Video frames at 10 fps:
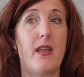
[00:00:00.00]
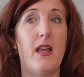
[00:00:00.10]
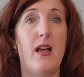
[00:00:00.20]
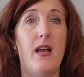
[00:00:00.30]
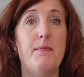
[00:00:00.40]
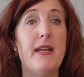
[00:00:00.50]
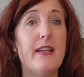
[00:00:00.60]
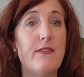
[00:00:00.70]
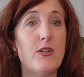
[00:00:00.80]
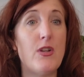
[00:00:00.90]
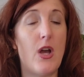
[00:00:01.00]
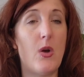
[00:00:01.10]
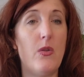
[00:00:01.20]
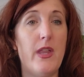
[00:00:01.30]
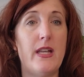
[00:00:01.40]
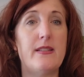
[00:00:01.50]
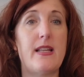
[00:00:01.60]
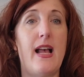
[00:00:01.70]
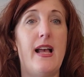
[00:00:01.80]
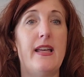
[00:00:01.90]
Many of you know that
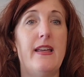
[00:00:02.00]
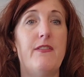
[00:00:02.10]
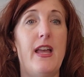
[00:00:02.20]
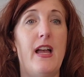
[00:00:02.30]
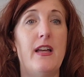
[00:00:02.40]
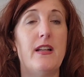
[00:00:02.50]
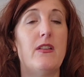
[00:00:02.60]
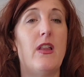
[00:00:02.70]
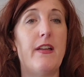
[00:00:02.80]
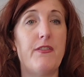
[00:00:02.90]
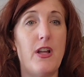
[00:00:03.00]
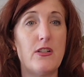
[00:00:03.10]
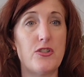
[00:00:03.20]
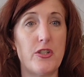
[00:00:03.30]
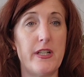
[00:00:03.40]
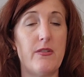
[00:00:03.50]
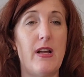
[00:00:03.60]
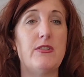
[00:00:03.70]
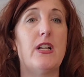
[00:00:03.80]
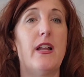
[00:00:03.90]
I have had a lifelong journey
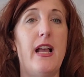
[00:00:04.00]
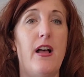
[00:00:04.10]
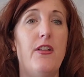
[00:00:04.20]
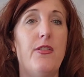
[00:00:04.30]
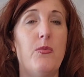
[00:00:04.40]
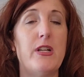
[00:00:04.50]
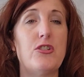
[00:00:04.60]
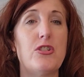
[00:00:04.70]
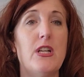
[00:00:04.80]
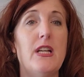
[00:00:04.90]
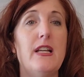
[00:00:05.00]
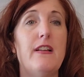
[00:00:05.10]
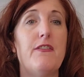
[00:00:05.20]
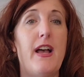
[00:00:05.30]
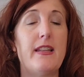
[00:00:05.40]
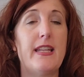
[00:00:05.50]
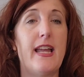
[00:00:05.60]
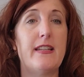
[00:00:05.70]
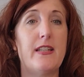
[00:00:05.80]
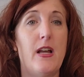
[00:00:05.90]
around gut health, which finally
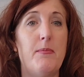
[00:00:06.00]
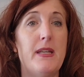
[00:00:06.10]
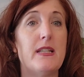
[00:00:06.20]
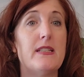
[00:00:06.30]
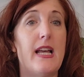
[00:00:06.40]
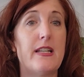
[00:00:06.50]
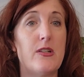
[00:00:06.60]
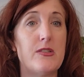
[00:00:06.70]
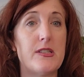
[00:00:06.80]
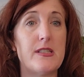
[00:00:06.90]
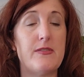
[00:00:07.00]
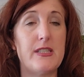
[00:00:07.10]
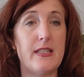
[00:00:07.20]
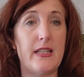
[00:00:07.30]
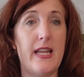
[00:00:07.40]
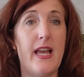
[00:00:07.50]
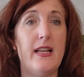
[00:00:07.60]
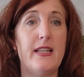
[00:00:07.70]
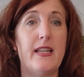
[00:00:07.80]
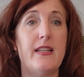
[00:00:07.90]
ended up in a diagnosis of
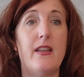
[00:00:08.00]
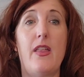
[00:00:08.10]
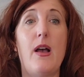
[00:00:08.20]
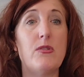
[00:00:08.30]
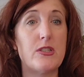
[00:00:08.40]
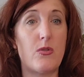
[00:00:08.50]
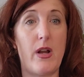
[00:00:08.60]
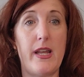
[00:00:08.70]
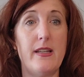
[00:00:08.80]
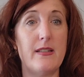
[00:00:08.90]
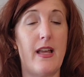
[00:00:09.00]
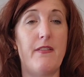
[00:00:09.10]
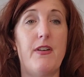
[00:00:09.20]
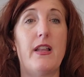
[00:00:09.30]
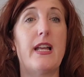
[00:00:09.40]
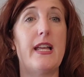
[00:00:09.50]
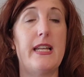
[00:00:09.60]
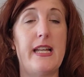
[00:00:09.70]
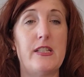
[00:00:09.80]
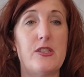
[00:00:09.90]
celiac. And that was great. I felt like I
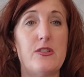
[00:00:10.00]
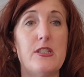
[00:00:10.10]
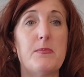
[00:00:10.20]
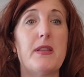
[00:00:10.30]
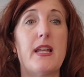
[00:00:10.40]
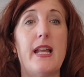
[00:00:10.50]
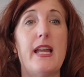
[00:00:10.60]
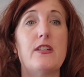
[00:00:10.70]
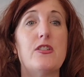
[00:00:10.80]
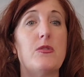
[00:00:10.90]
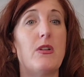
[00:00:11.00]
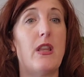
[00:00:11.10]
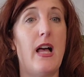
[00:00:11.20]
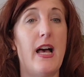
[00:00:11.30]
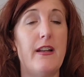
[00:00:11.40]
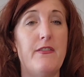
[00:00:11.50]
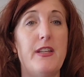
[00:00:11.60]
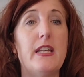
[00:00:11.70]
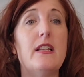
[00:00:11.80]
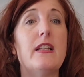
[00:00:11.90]
had answers, but then I had to do a lot of
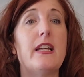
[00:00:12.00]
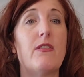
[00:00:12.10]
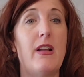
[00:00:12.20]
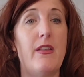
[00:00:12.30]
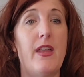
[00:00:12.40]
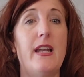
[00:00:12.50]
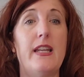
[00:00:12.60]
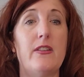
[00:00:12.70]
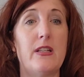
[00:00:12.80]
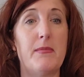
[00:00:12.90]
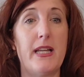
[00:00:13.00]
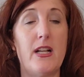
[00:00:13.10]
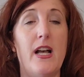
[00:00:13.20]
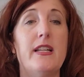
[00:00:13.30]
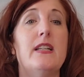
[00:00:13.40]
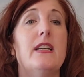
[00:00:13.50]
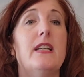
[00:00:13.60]
healing around that, healing my gut,